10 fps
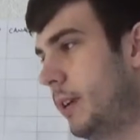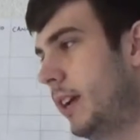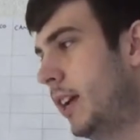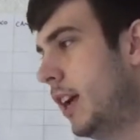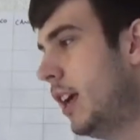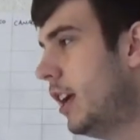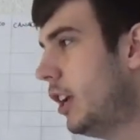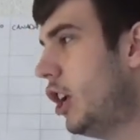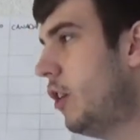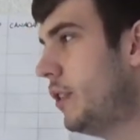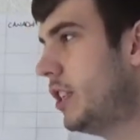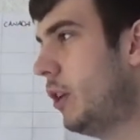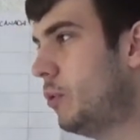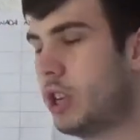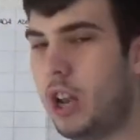But you know,
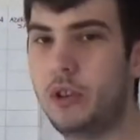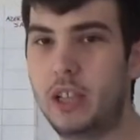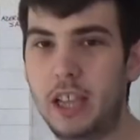Vettel was closing